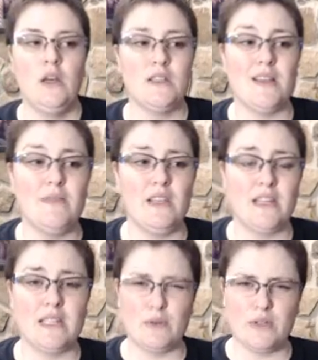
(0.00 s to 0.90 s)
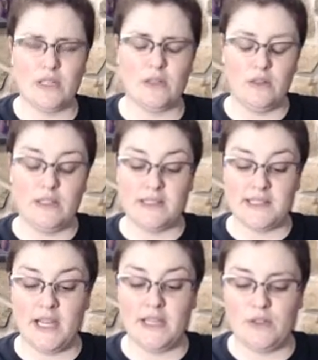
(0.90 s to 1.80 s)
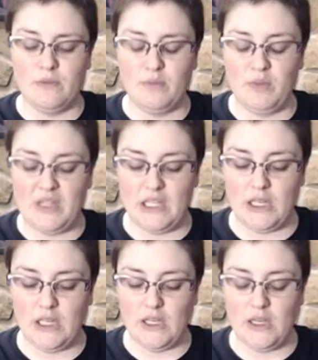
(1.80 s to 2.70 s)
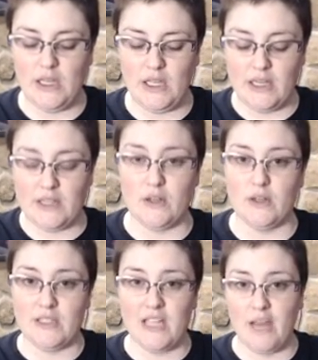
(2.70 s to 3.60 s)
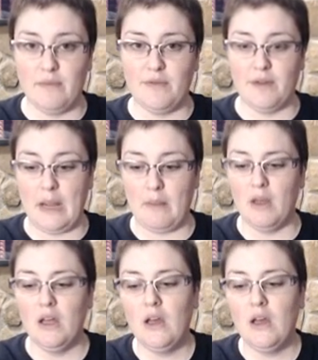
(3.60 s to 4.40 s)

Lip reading: something that's particularly designed to be in a certain time frame,